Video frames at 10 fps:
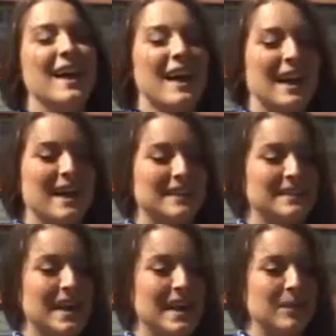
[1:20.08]
And
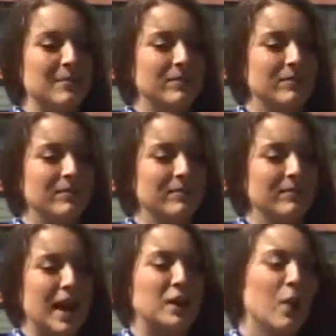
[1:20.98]

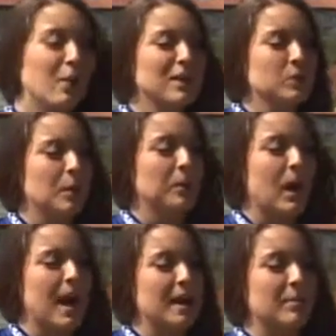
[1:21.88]
I knew I wanted to
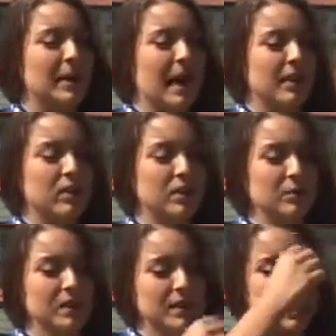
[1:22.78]
apply, but I couldn't really